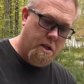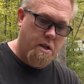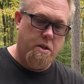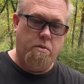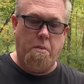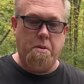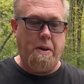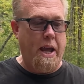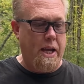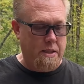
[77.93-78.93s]
the rubber
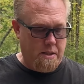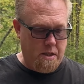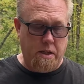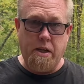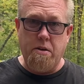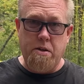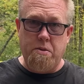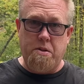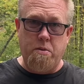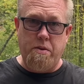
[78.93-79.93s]
pads like you're
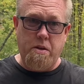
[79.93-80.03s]
used to with the